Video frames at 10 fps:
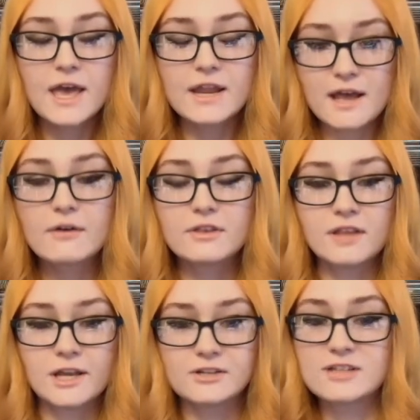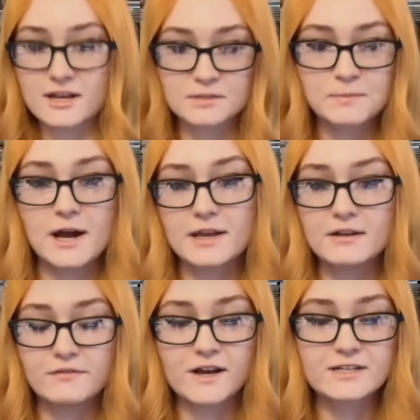And now the latest
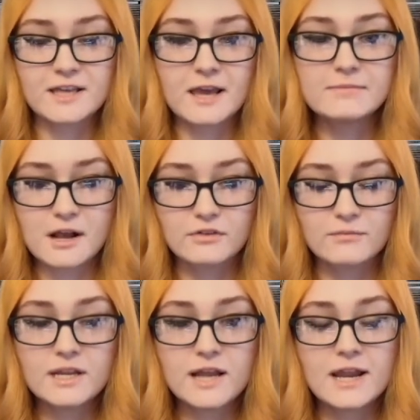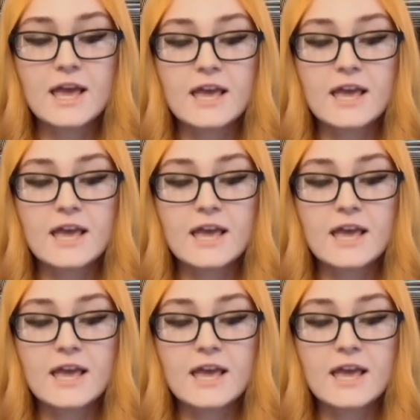SBI-infected game, South of Midnight,